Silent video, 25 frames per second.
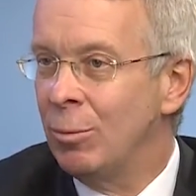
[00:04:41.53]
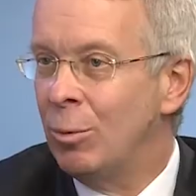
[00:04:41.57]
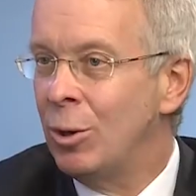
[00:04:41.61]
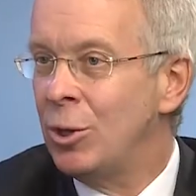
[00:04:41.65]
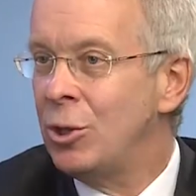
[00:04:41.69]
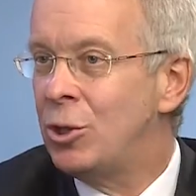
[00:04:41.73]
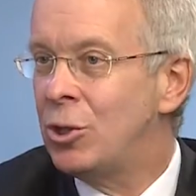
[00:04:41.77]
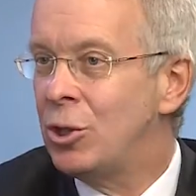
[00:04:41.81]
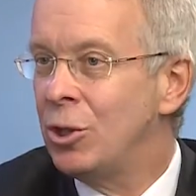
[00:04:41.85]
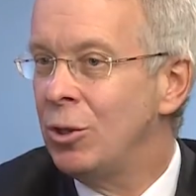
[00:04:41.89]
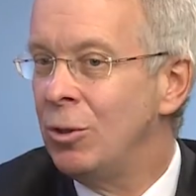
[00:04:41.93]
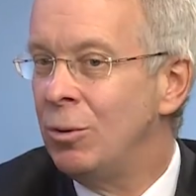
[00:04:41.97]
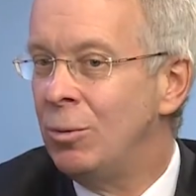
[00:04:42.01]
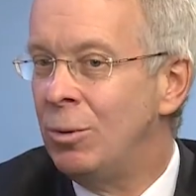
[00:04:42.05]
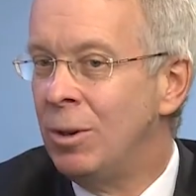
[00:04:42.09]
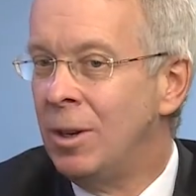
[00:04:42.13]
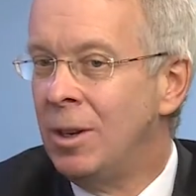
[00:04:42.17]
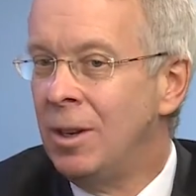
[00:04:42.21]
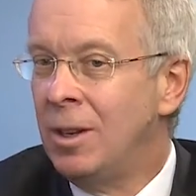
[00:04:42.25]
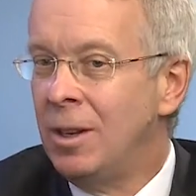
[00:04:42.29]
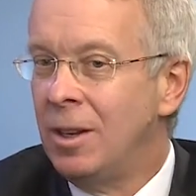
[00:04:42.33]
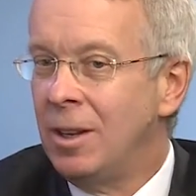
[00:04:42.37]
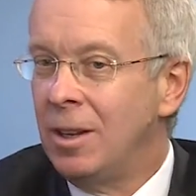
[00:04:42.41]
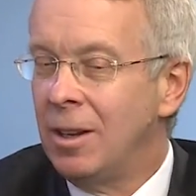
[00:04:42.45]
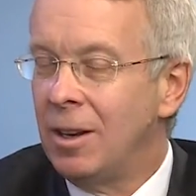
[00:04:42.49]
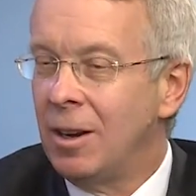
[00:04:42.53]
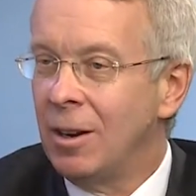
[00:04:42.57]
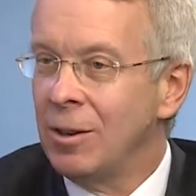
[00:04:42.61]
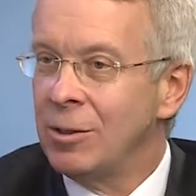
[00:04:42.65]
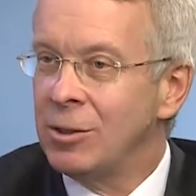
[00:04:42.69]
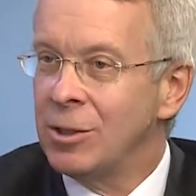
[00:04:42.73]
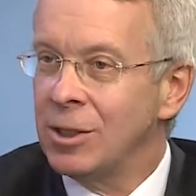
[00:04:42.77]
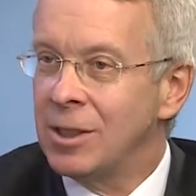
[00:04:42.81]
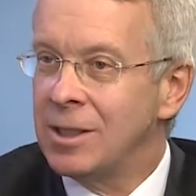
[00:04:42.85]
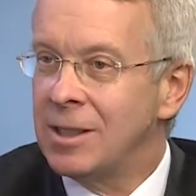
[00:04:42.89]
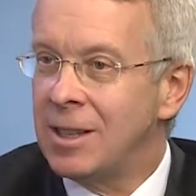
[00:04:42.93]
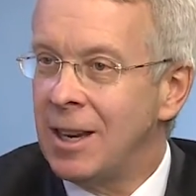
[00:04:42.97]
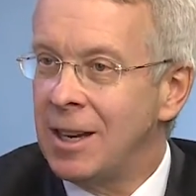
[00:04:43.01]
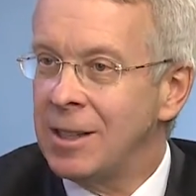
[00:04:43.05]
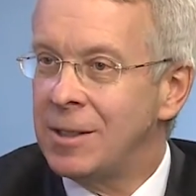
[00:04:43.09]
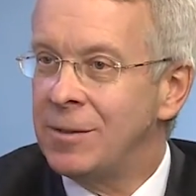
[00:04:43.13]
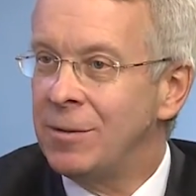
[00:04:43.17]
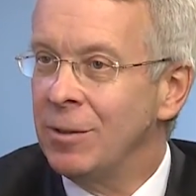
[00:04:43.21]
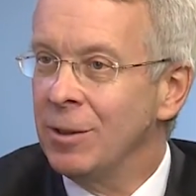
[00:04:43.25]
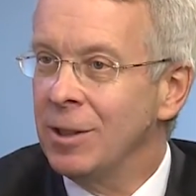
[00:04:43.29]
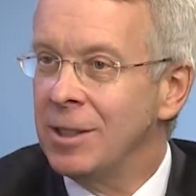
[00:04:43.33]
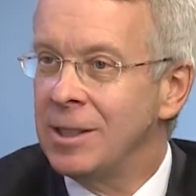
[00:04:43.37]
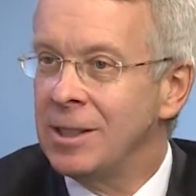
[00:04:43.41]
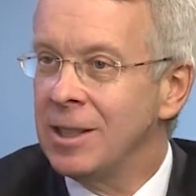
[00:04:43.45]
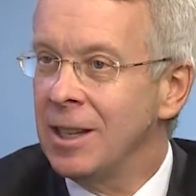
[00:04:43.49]
Once you are
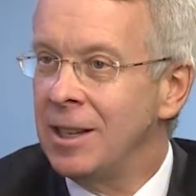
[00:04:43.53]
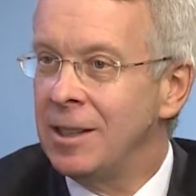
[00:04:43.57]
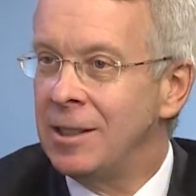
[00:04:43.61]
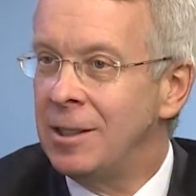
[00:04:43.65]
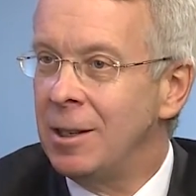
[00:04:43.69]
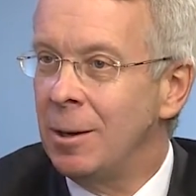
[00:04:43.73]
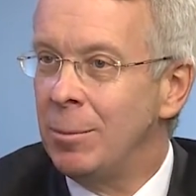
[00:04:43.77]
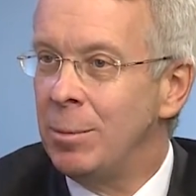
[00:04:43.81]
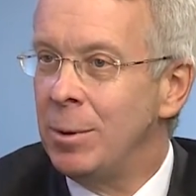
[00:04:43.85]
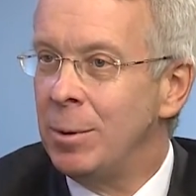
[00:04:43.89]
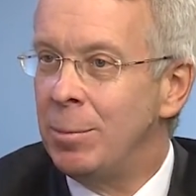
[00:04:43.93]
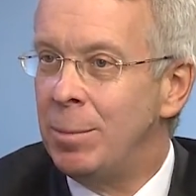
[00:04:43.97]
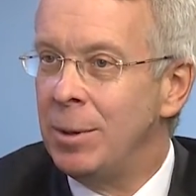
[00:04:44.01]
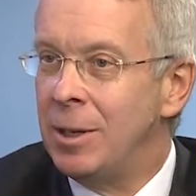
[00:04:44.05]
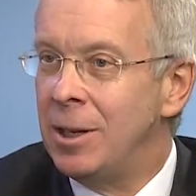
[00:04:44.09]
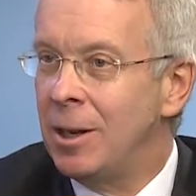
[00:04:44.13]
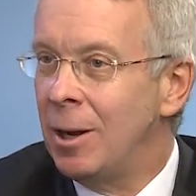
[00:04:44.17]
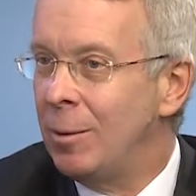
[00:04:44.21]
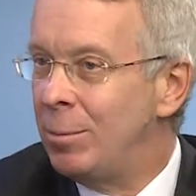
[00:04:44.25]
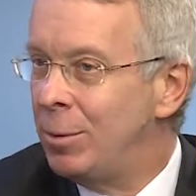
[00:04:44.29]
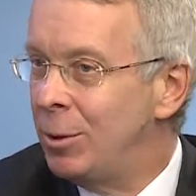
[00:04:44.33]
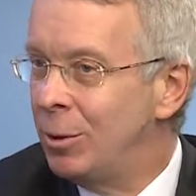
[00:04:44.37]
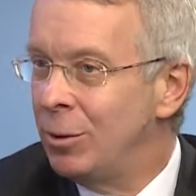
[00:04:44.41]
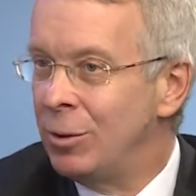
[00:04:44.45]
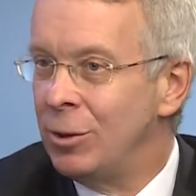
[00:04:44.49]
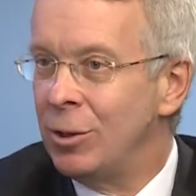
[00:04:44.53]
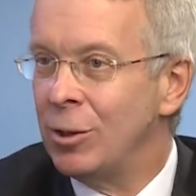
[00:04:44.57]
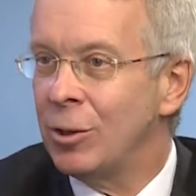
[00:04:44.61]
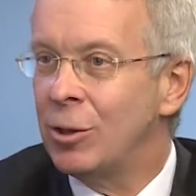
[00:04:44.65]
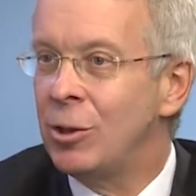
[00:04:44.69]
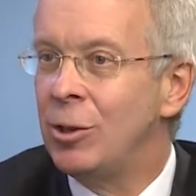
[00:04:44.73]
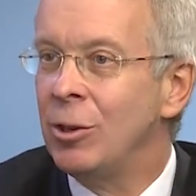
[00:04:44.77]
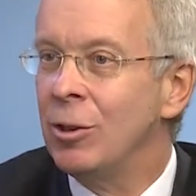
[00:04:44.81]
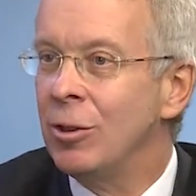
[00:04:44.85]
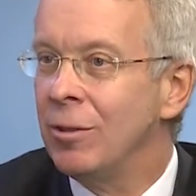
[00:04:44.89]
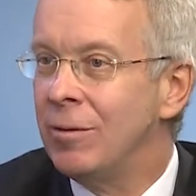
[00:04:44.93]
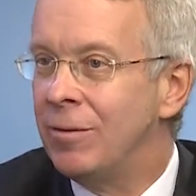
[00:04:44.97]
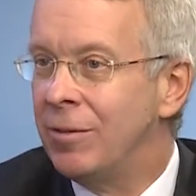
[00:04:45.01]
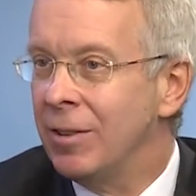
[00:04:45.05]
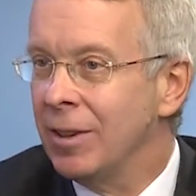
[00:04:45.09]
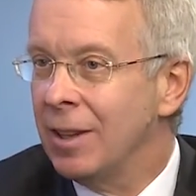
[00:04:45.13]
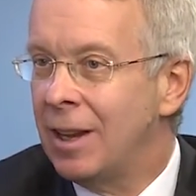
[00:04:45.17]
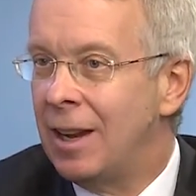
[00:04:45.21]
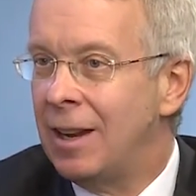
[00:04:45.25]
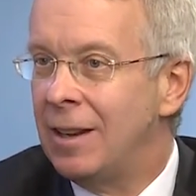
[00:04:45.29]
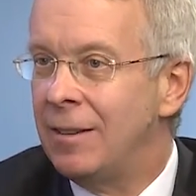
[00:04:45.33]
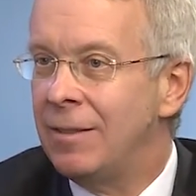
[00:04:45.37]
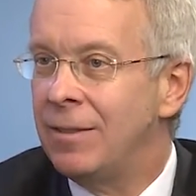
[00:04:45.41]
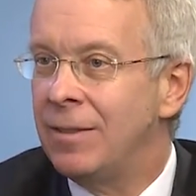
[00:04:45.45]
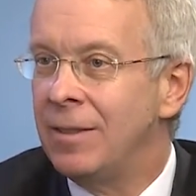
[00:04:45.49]
successful, it's like WPW, you're cured for
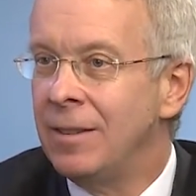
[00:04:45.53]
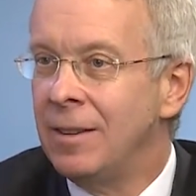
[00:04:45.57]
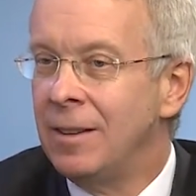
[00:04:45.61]
life.